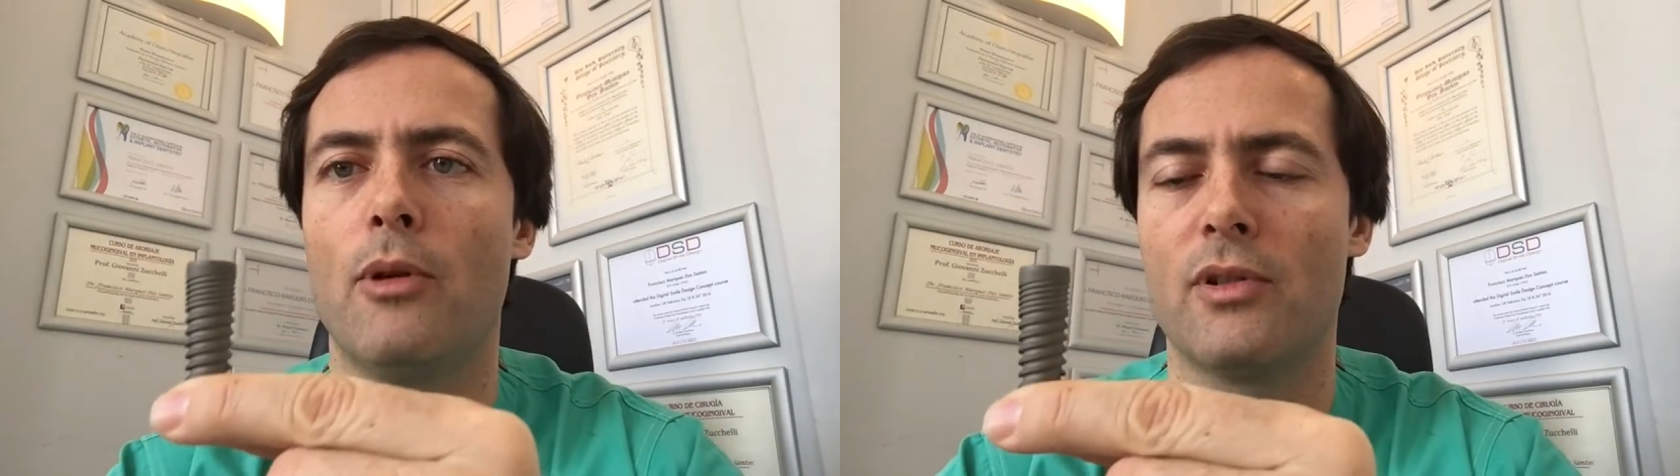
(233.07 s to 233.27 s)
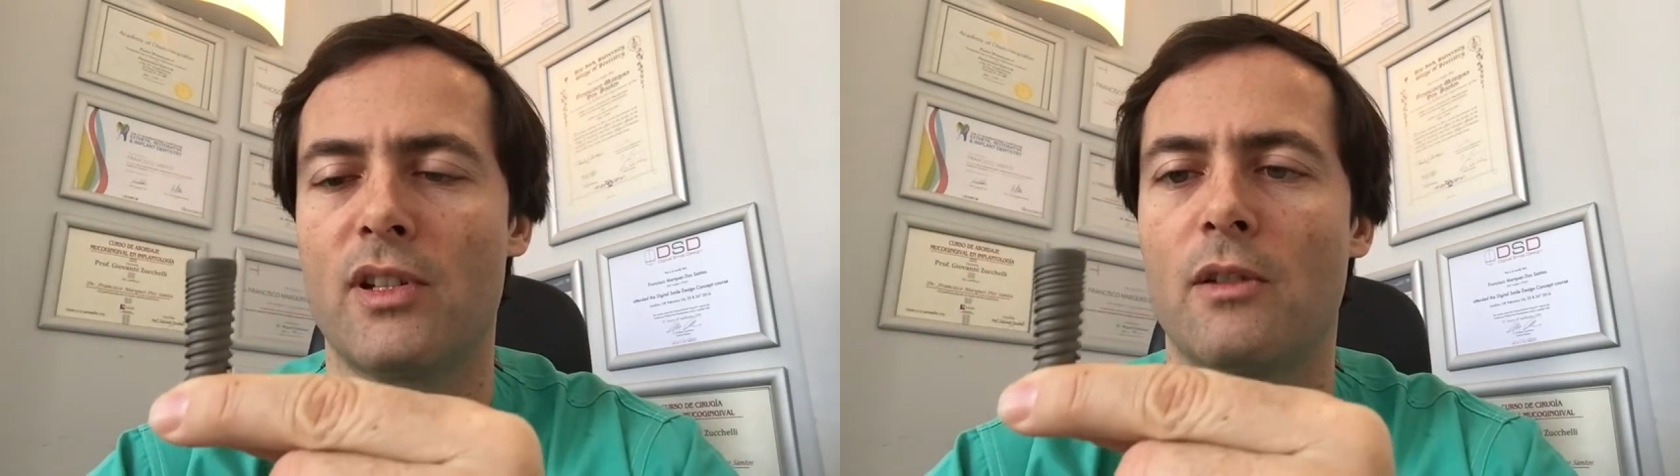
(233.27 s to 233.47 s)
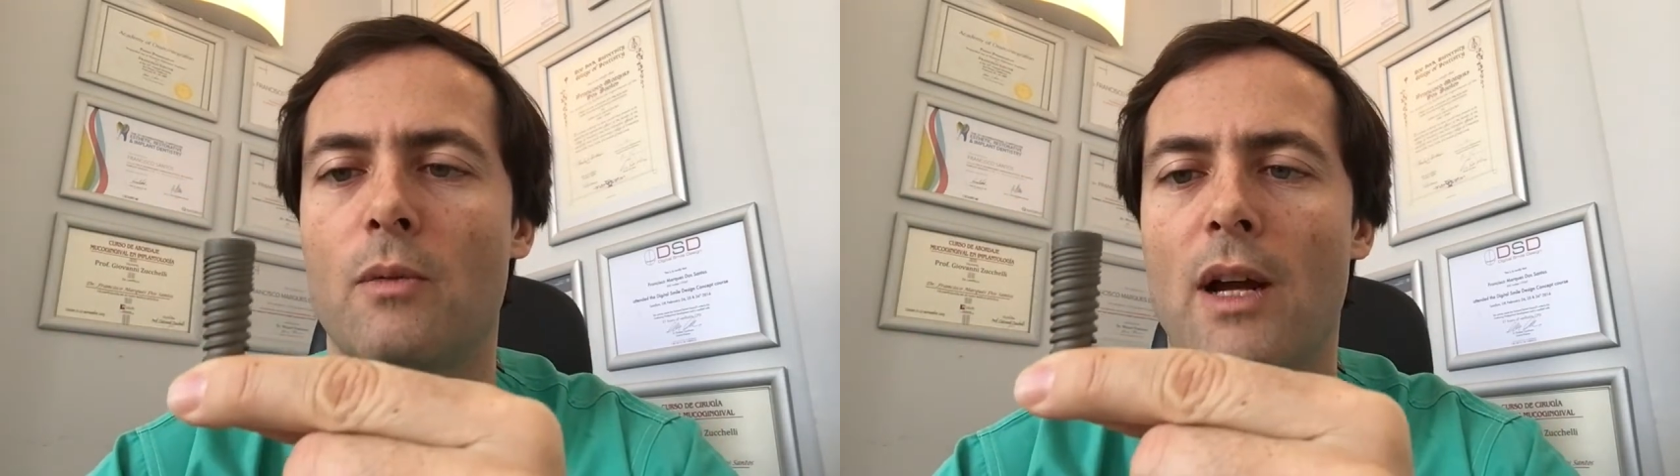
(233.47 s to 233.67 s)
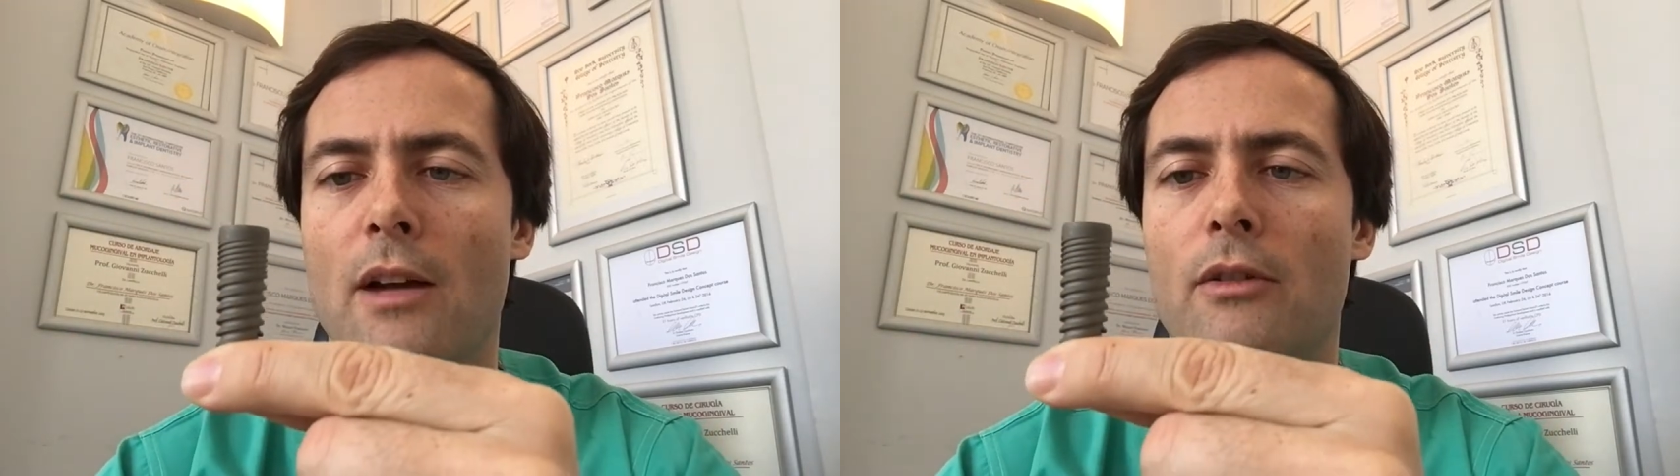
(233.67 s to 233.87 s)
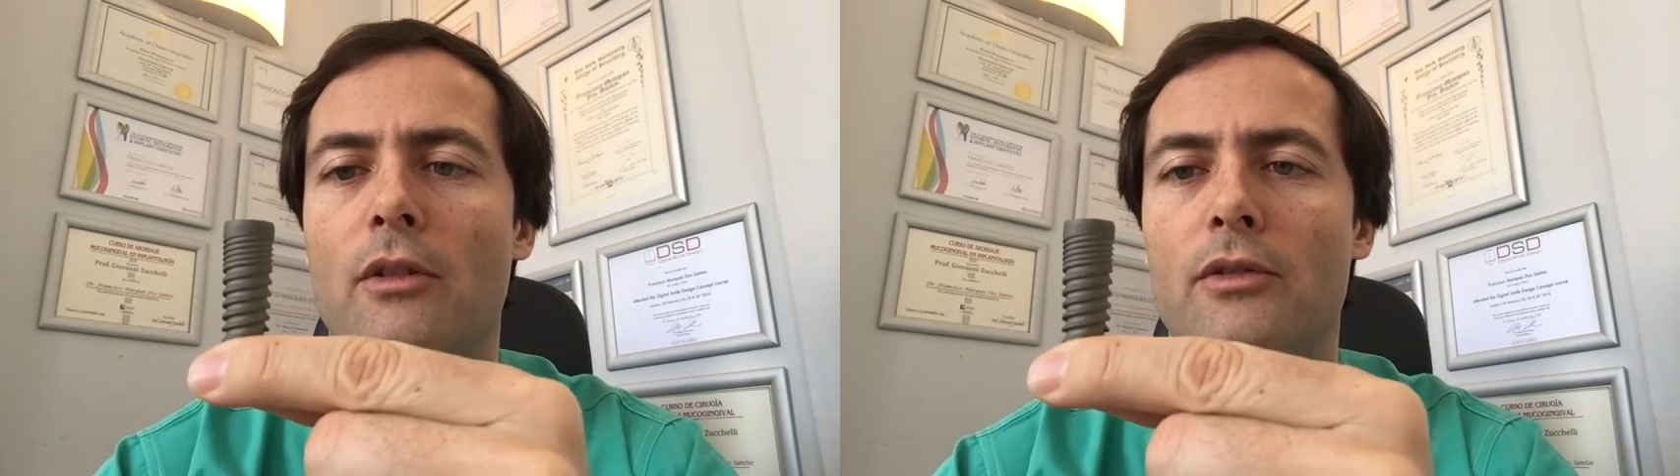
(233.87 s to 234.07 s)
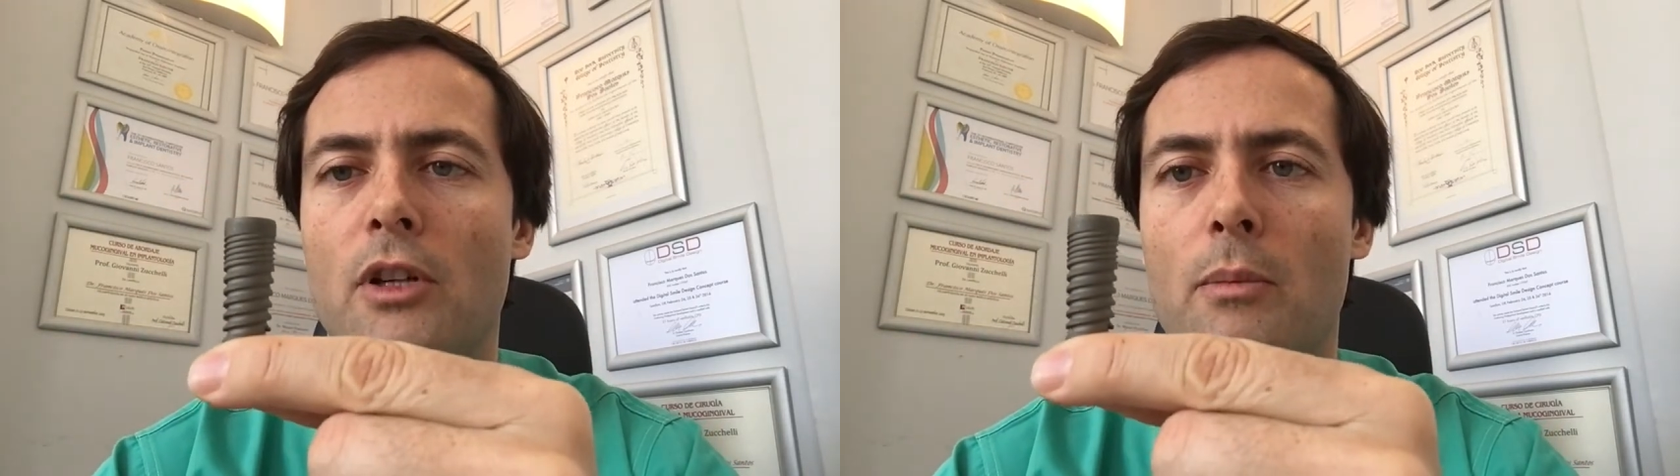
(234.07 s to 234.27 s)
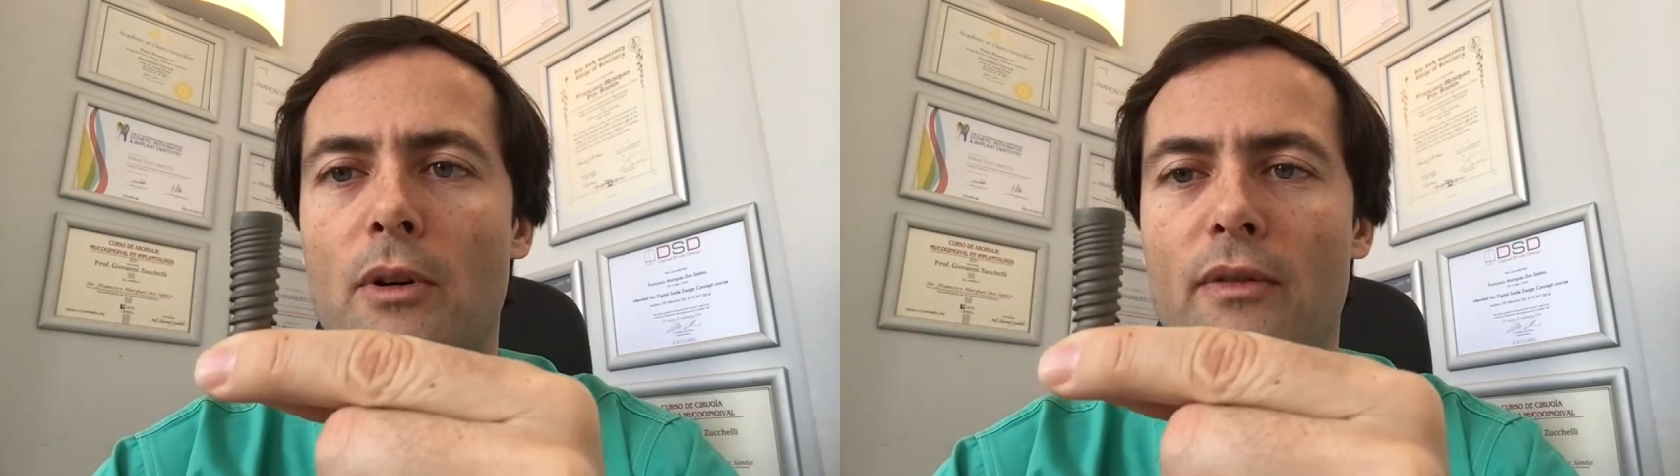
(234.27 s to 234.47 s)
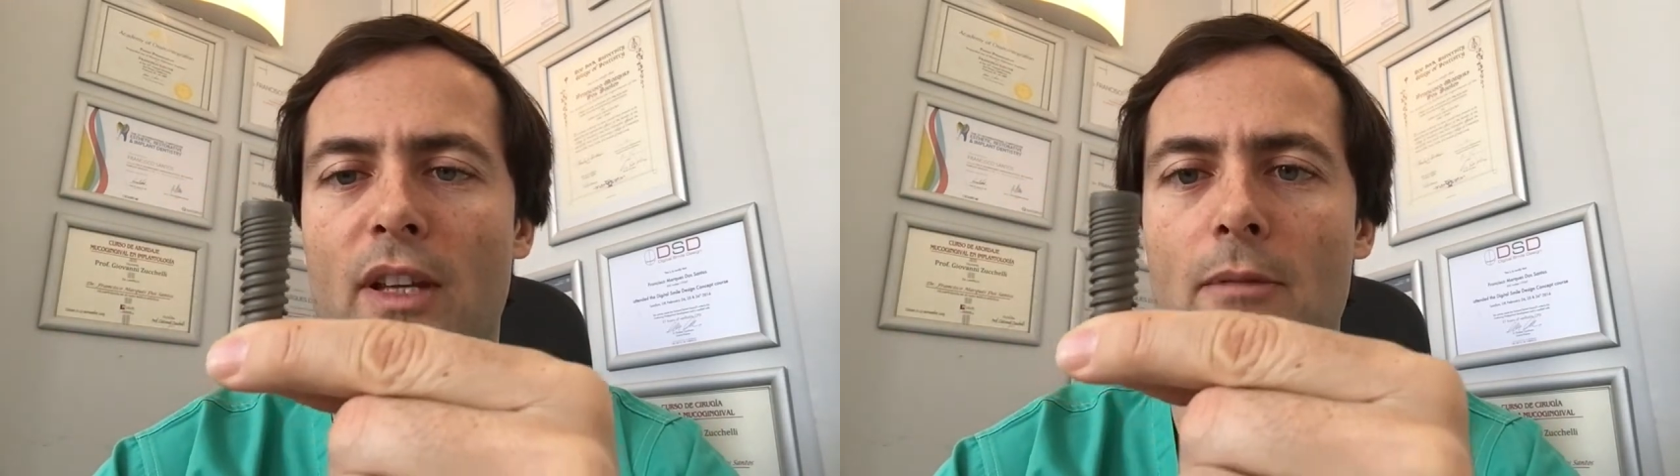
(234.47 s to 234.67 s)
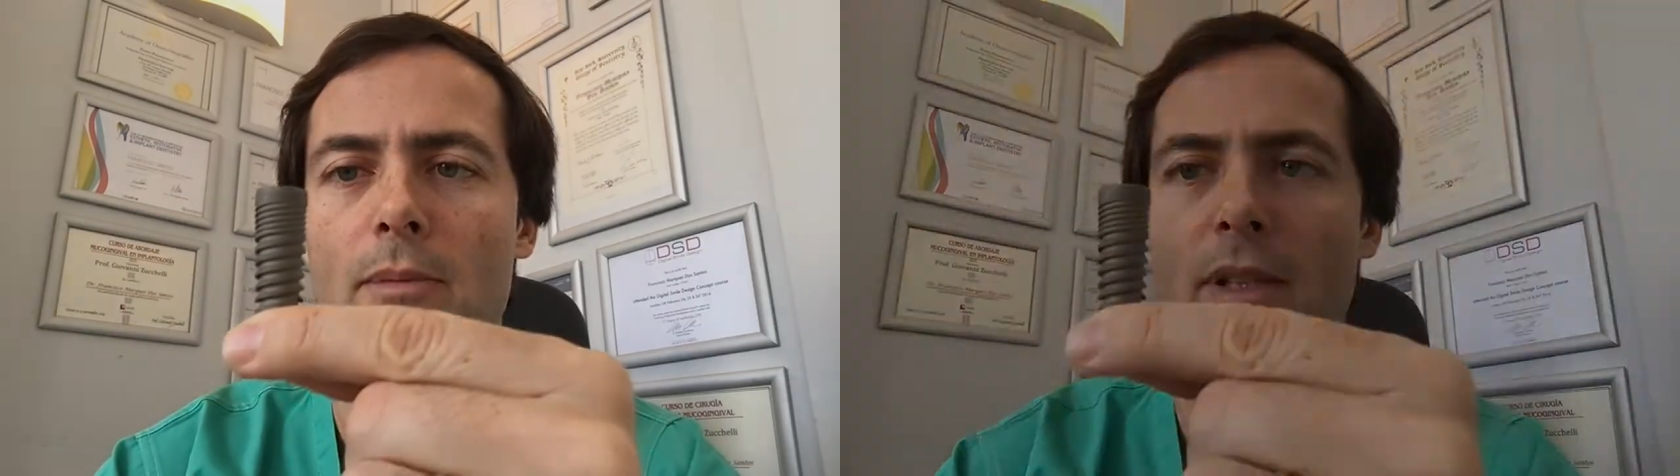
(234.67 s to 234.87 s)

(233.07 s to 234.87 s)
porcelain crown on top of the implant.